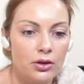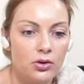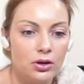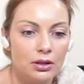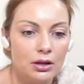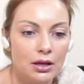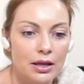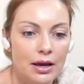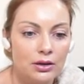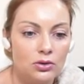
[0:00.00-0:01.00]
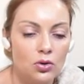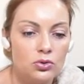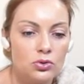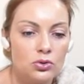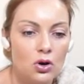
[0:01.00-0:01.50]
Uh, you can connect
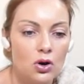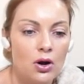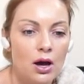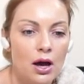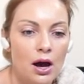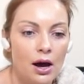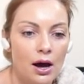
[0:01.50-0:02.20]
also